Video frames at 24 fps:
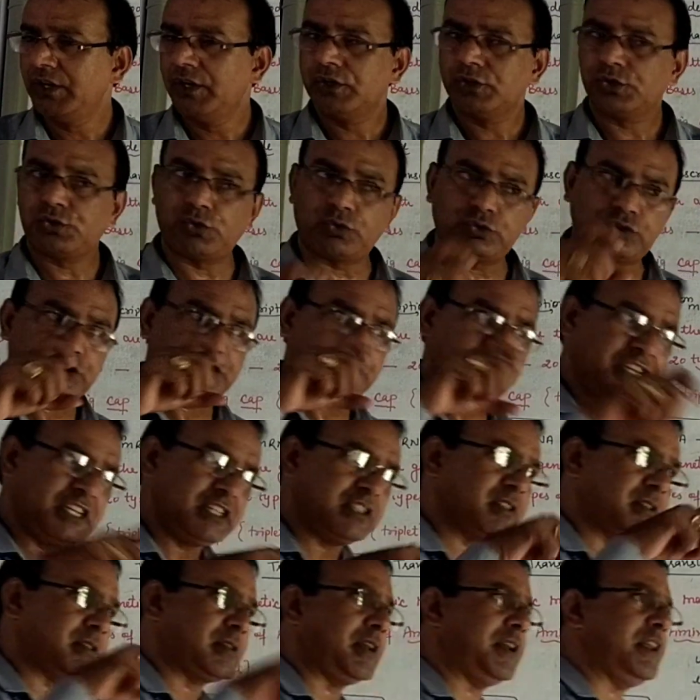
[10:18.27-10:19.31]
So
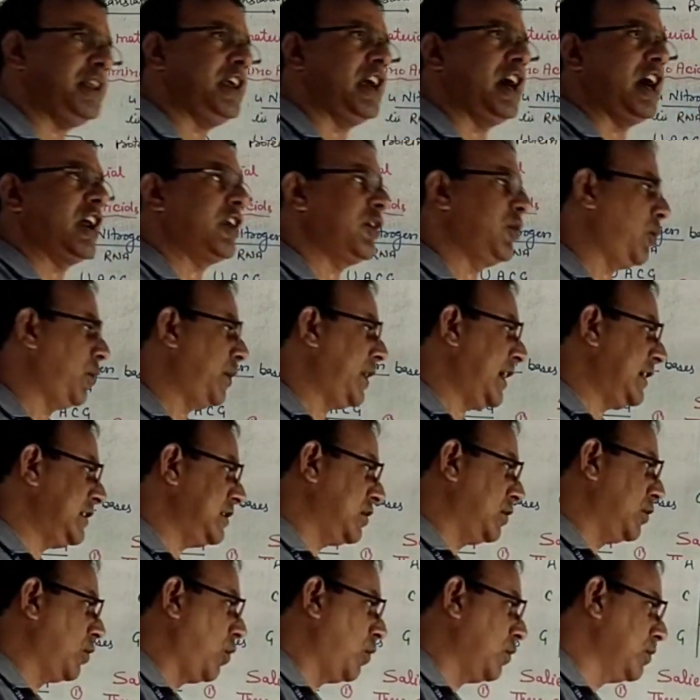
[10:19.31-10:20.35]
these 3 are known
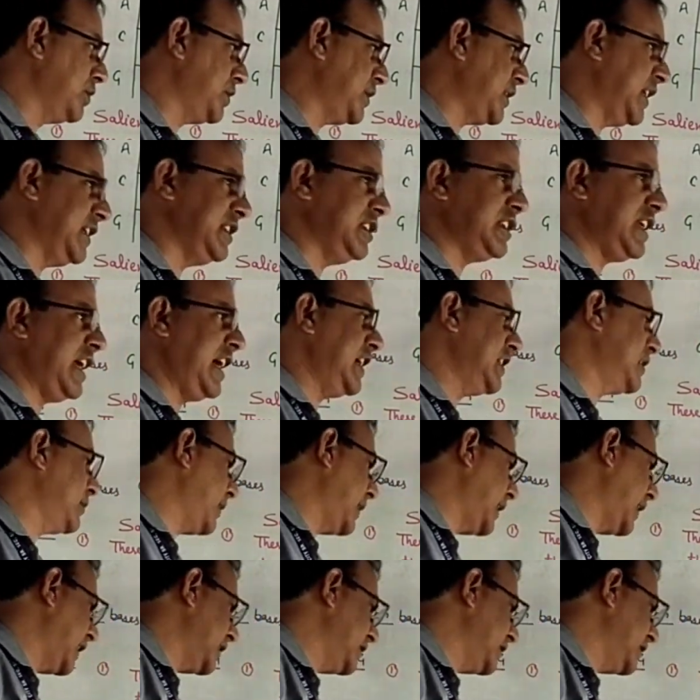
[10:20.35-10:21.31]
as nonsense as well